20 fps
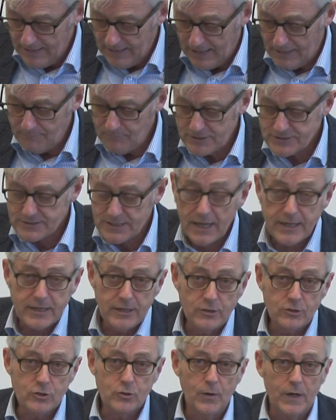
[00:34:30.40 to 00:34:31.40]
And my
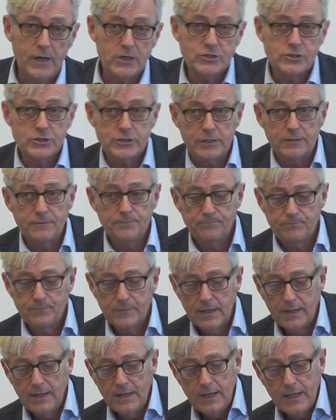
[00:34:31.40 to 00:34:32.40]
second question
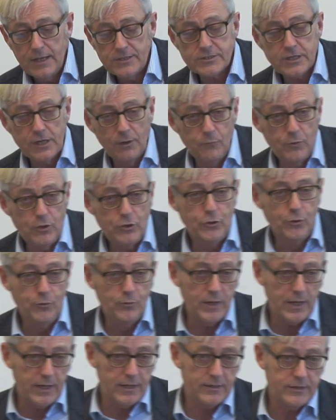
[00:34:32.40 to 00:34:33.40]
is, can we
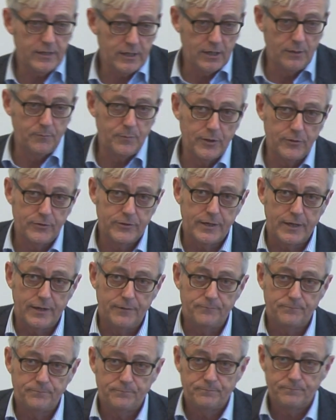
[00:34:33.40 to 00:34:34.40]
do anything about
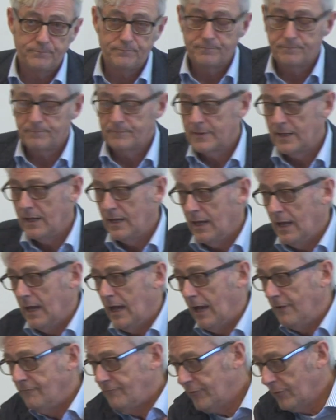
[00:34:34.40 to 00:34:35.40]
it?
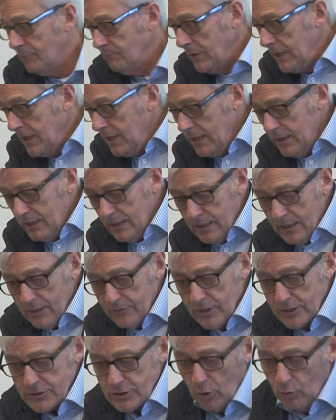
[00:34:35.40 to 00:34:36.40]
And for me,
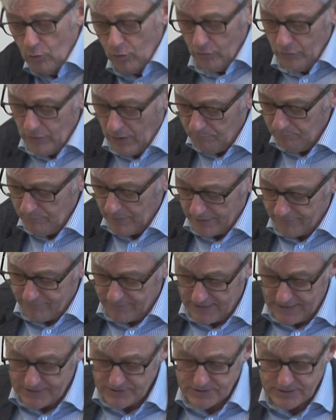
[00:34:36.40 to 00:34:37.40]
there's a whole number of
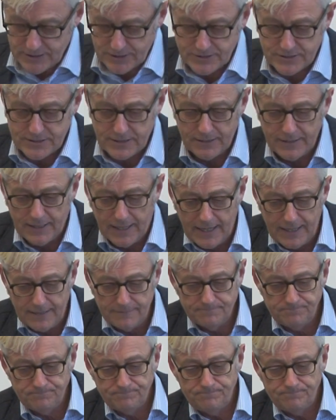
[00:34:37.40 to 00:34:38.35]
answers to that.